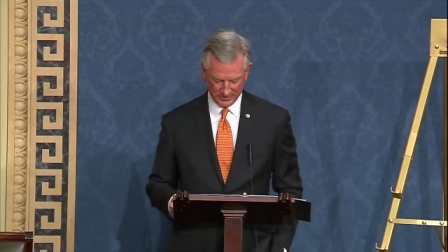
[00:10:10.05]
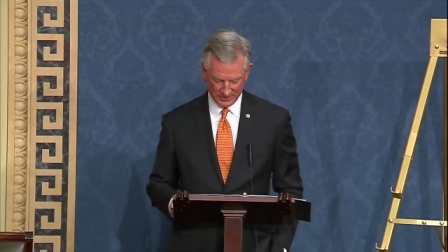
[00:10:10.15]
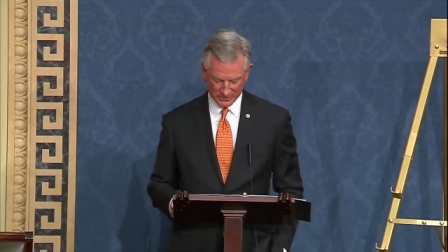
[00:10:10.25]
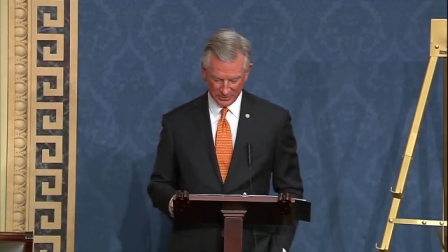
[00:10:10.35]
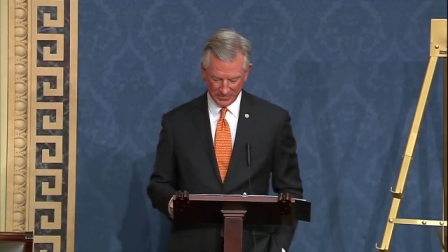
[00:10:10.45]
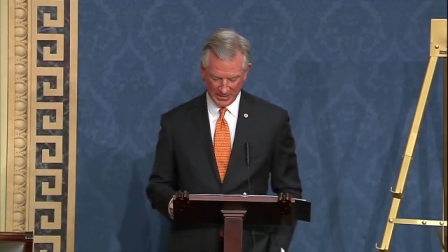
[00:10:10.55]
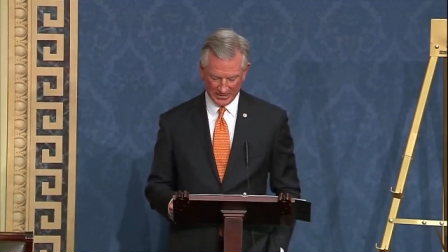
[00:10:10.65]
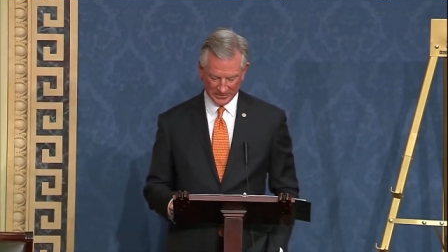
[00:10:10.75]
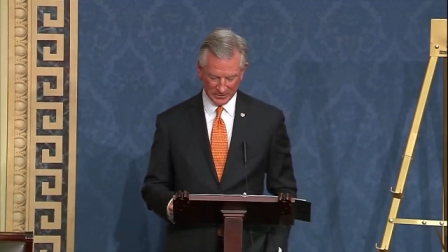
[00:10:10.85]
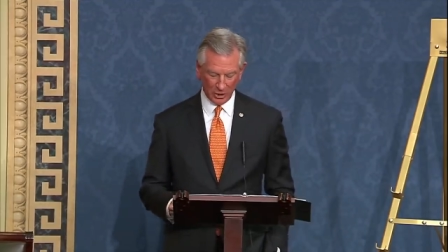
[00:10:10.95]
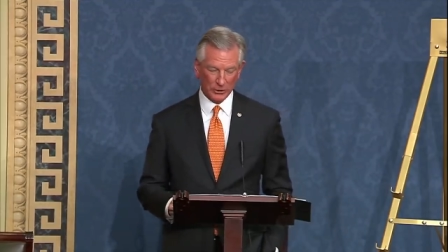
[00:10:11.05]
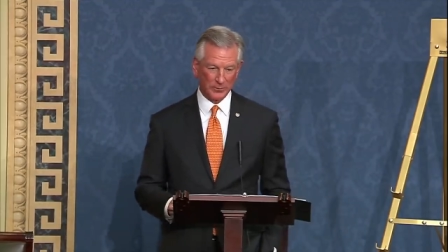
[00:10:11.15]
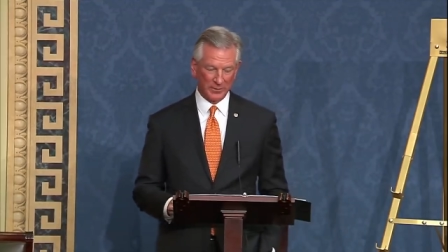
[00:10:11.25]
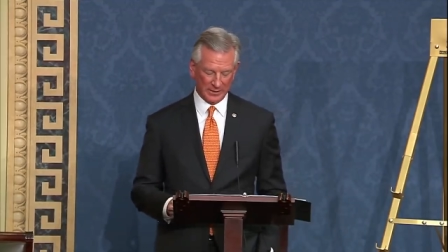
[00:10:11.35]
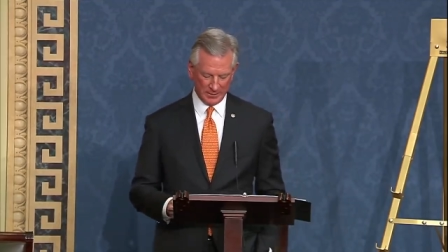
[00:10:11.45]
This debate is
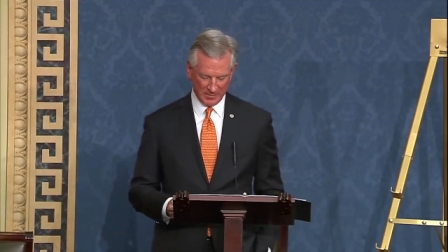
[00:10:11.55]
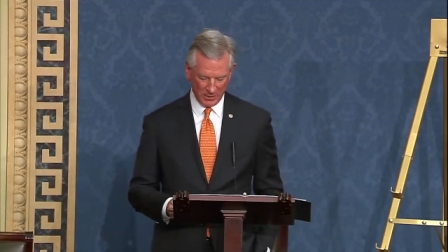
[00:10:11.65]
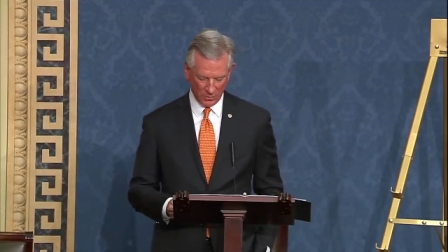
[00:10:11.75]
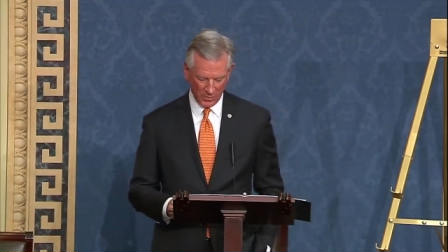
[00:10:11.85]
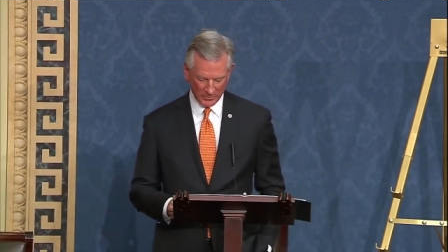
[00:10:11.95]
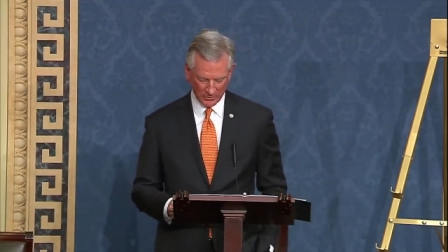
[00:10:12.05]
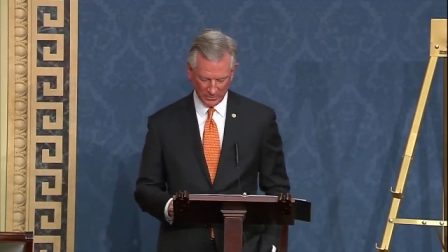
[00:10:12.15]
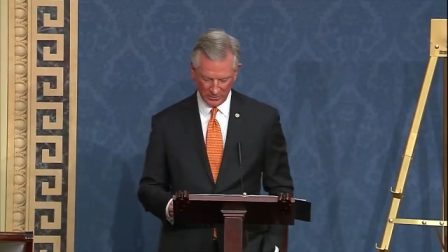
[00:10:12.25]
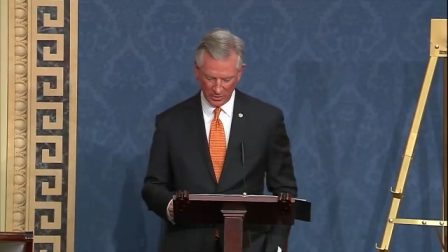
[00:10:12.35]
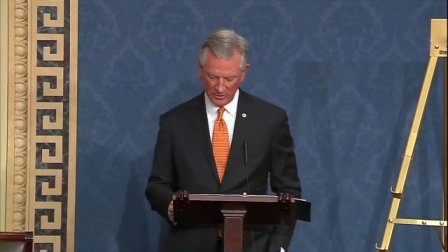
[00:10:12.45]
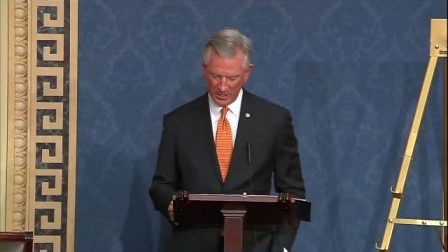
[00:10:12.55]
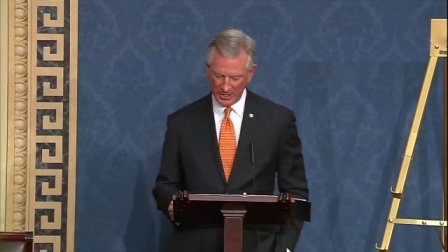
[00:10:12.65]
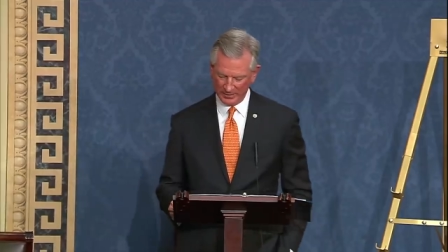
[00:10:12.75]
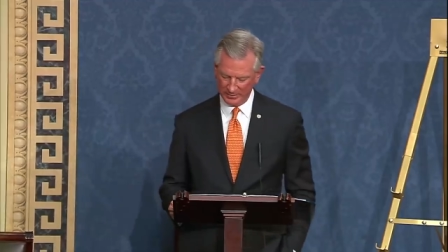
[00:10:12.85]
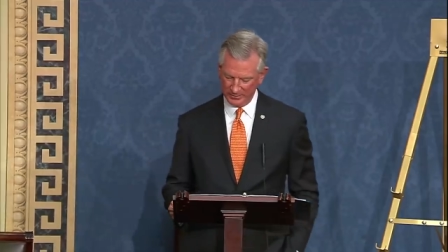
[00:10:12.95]
ultimately about whether or
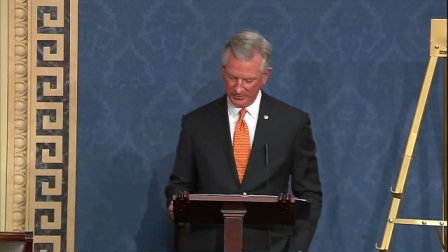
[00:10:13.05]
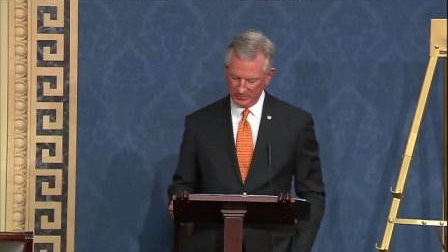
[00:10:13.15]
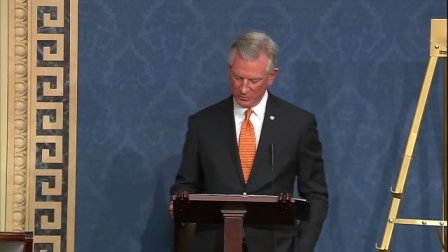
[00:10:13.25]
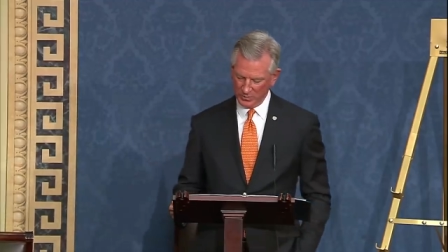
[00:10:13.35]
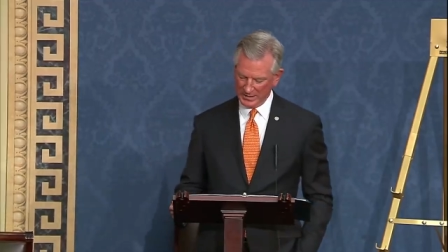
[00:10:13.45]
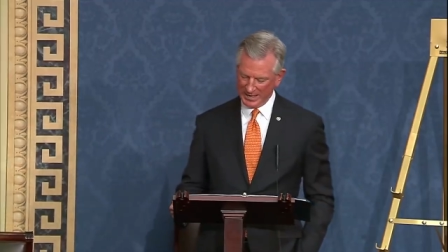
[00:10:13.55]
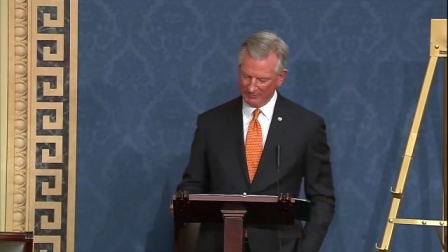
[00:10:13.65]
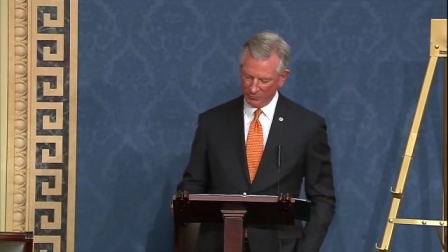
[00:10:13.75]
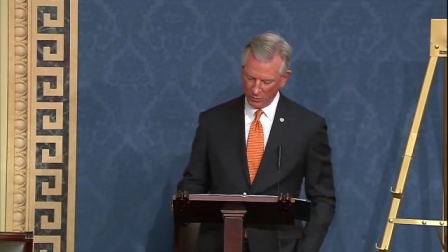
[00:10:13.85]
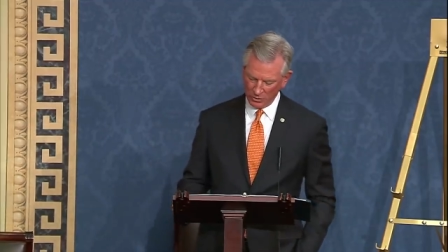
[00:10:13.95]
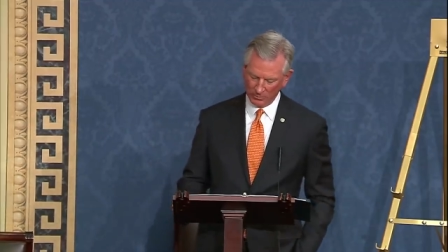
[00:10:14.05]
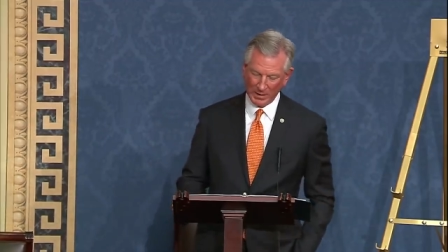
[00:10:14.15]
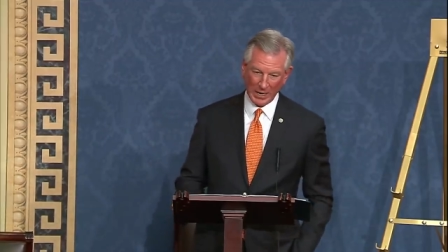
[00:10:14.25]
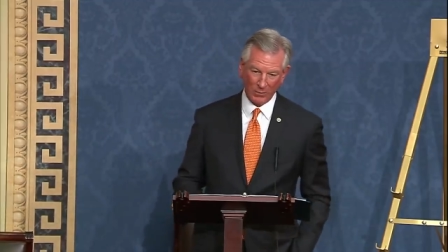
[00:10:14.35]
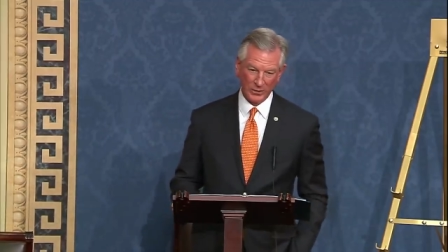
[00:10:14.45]
not we have the
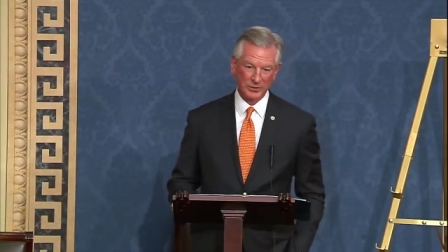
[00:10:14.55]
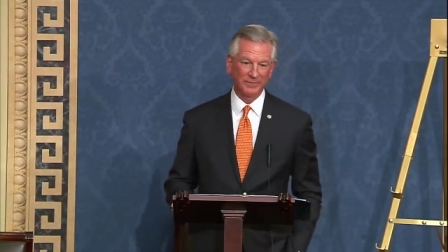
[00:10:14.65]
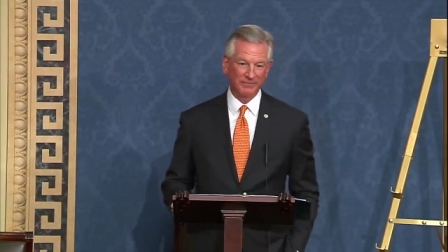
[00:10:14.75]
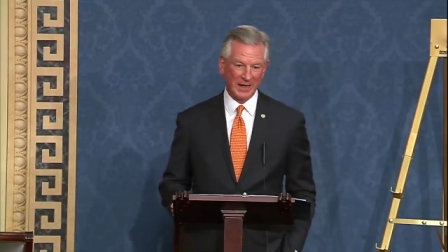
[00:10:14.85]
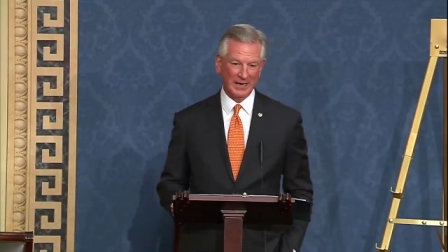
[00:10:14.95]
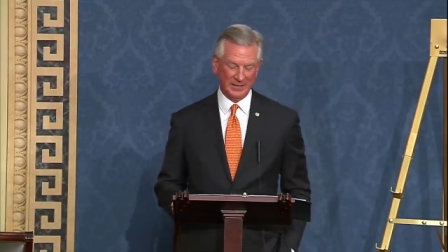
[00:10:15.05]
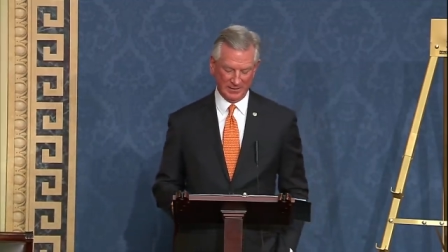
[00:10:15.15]
willpower to fight,